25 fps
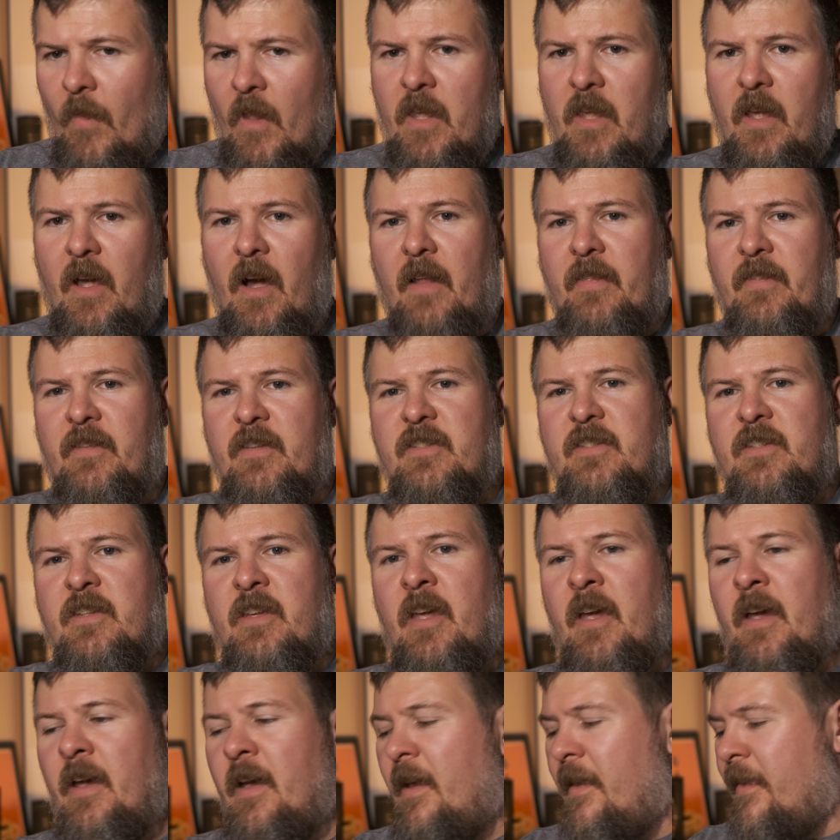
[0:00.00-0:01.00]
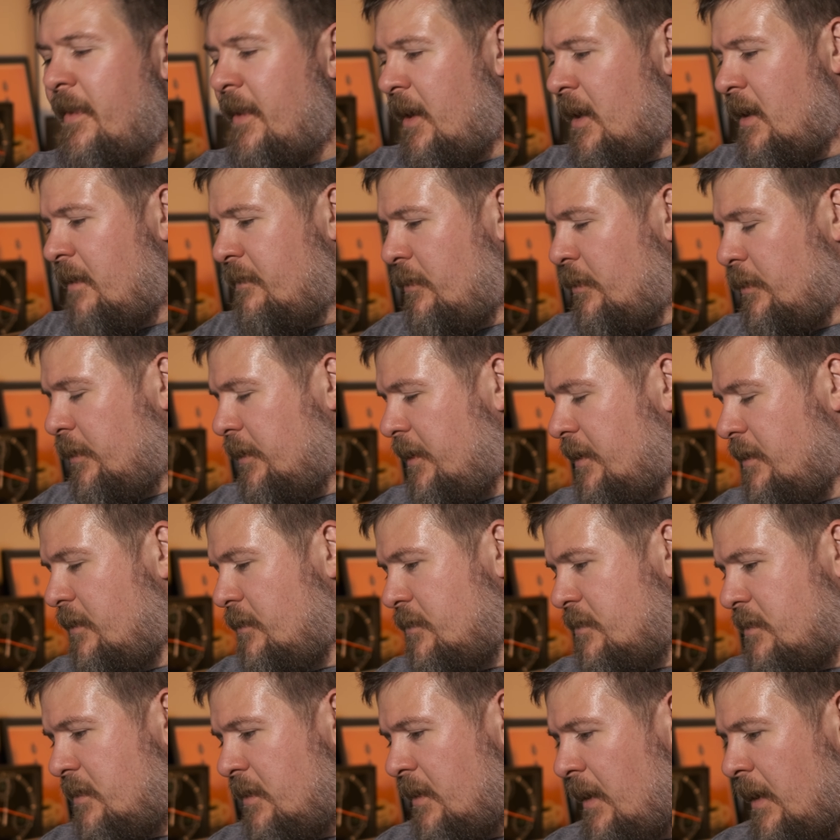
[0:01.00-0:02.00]
got this kit and then never really
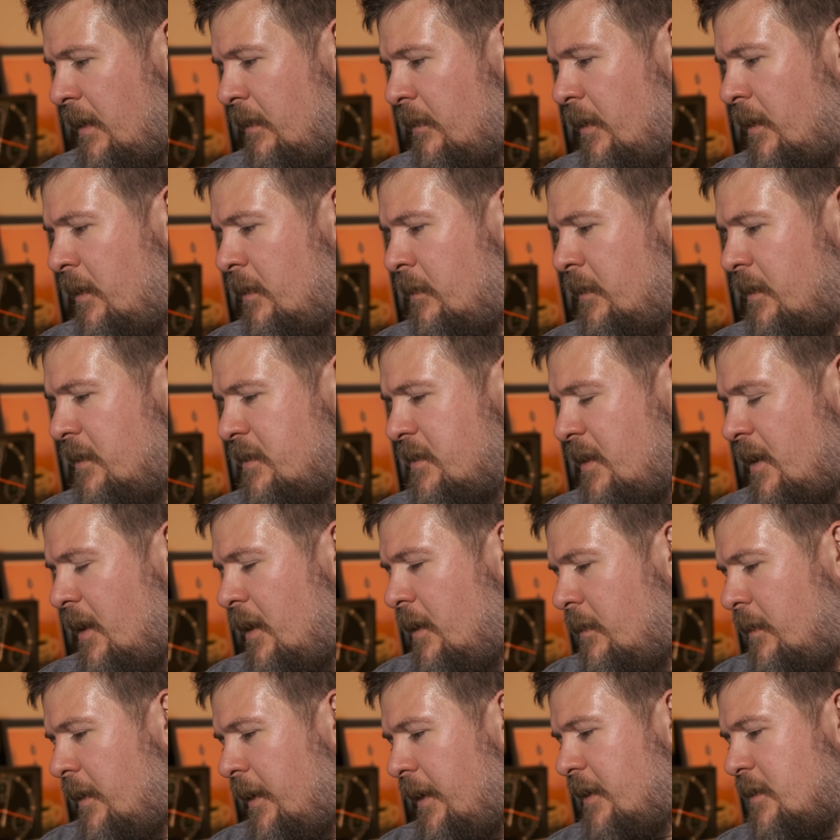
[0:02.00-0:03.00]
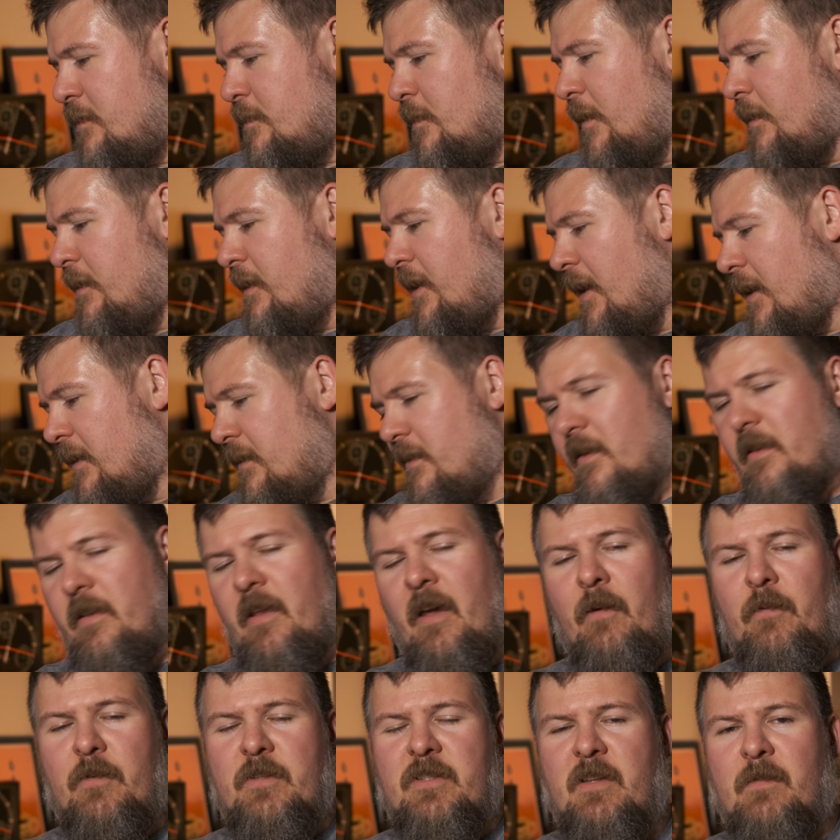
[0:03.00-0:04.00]
used it. I don't know. That's kind of. I guess my dad did
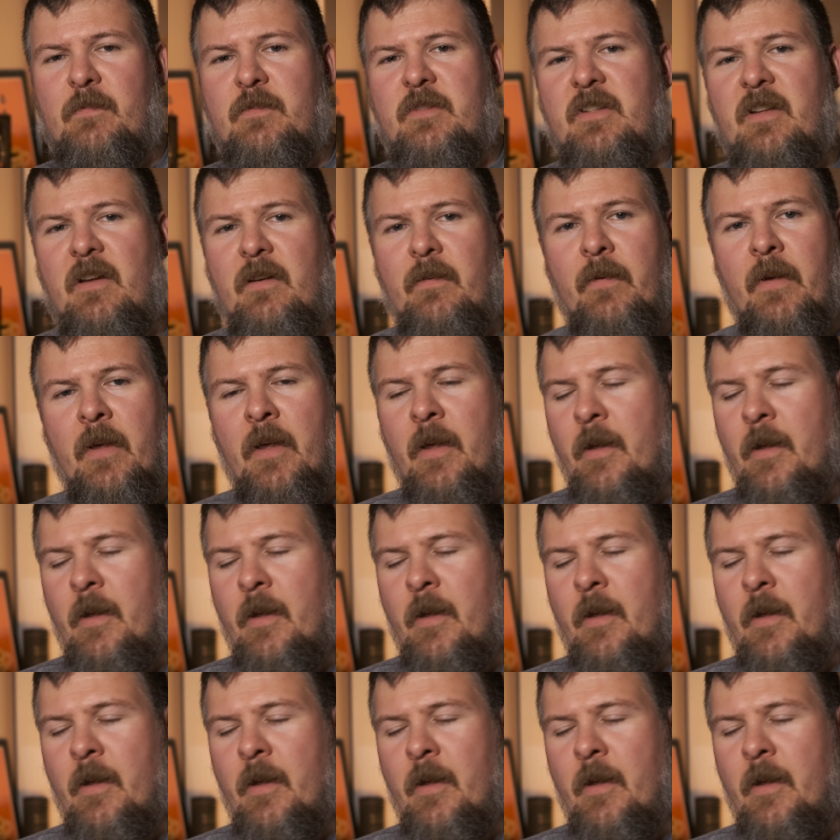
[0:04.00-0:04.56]
that with some stuff.